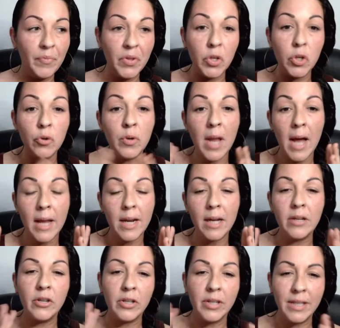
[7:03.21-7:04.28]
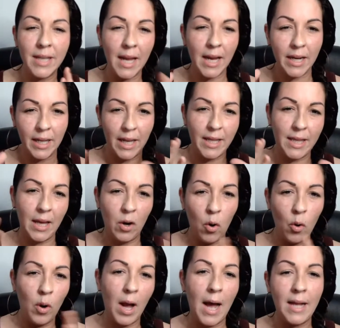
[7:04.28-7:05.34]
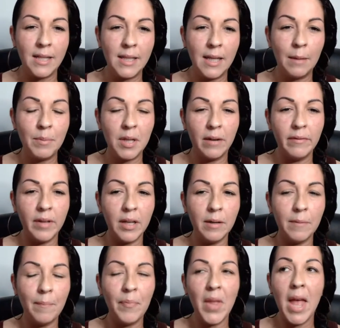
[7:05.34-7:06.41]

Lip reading: do not understand like that whole concept of it,